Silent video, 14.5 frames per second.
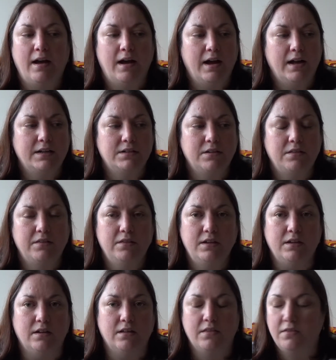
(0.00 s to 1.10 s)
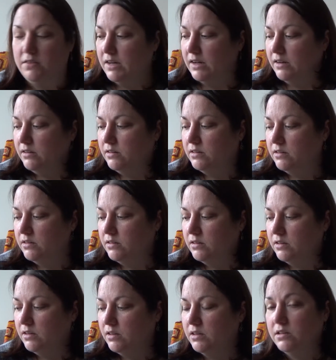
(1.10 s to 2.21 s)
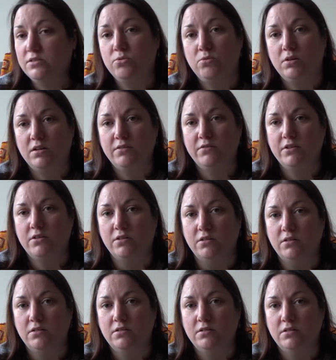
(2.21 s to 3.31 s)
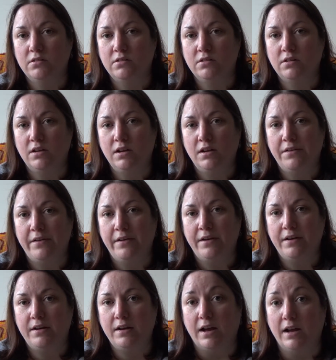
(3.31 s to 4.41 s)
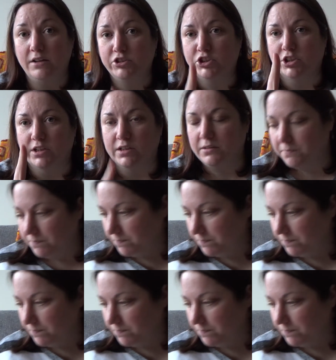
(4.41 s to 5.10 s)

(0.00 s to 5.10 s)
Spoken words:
And I think that is all I've got. Actually,